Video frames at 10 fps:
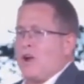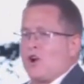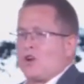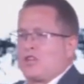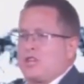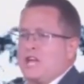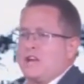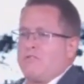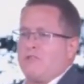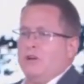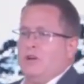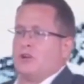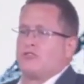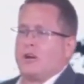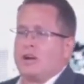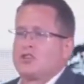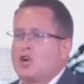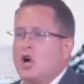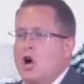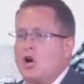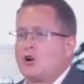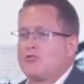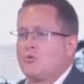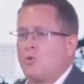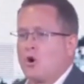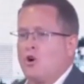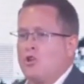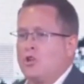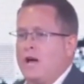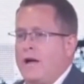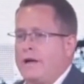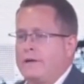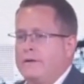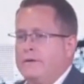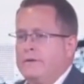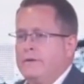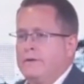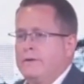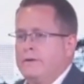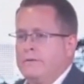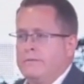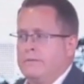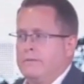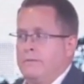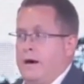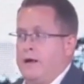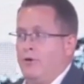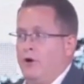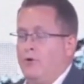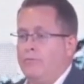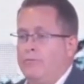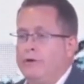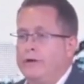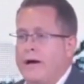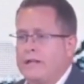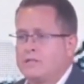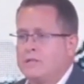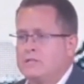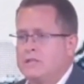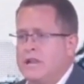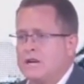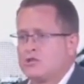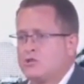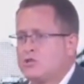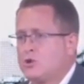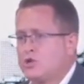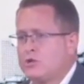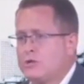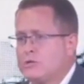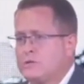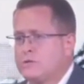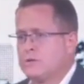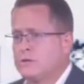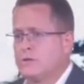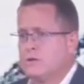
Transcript: weird thing of trying to conquer the world like, I don't know, the Nazis, the National Socialists.